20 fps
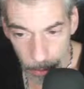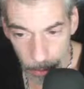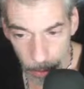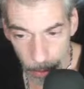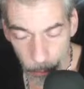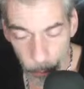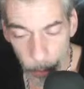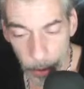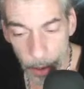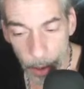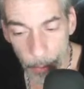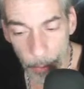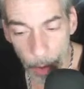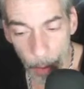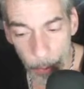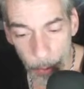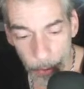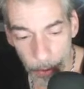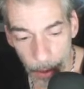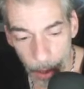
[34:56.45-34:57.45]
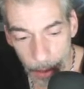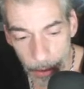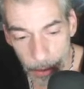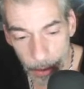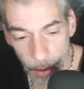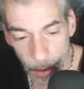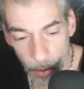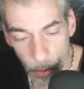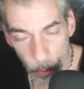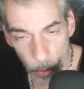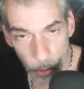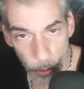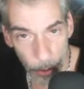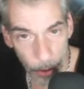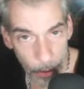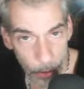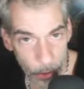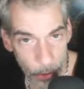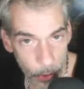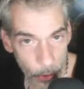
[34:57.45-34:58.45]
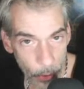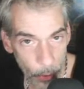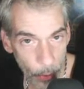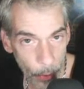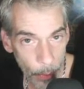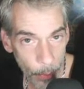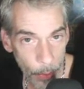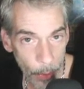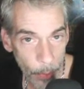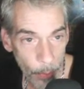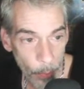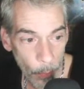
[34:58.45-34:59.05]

If we come up with an idea that we think is true and